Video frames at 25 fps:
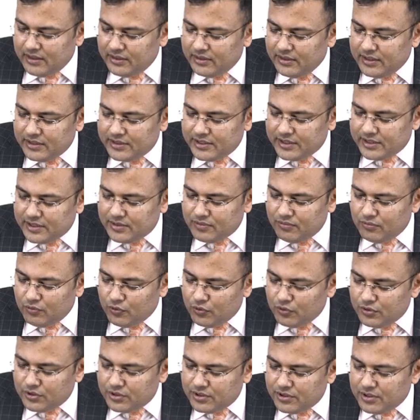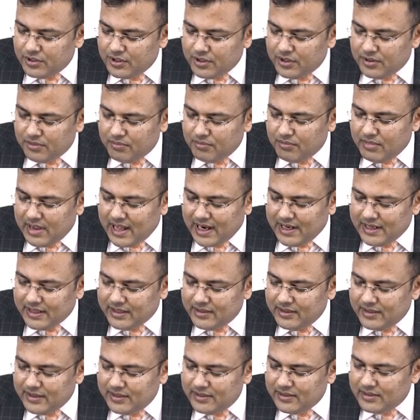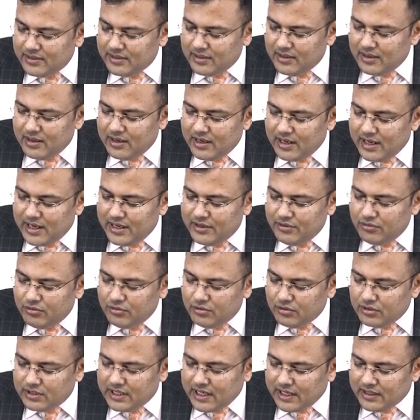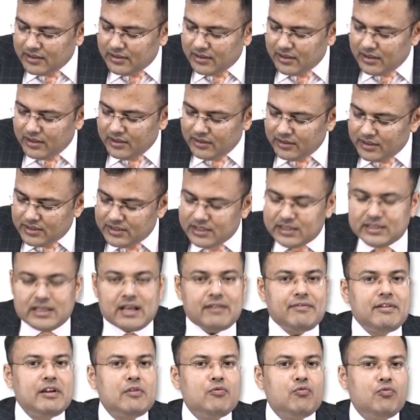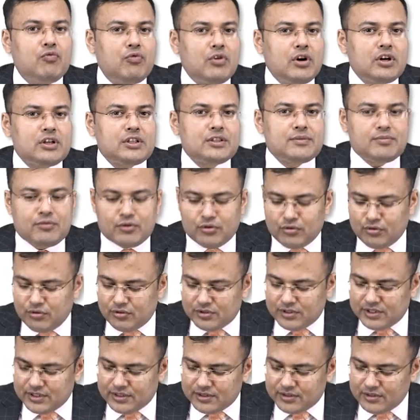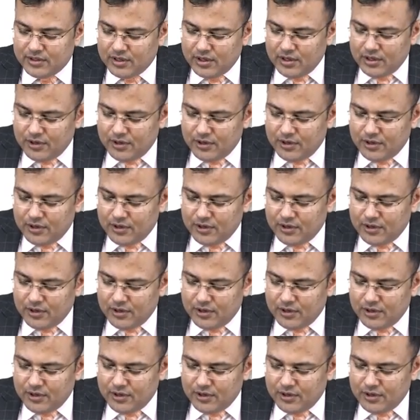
This is most malignant, and you know that this is having worse prognosis.